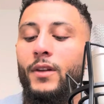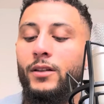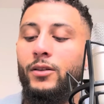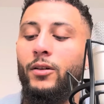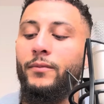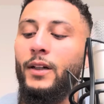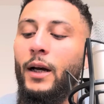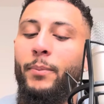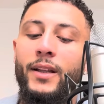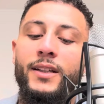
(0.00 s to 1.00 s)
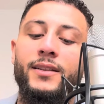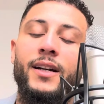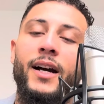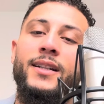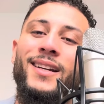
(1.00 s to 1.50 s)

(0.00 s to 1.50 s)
So I paid this guy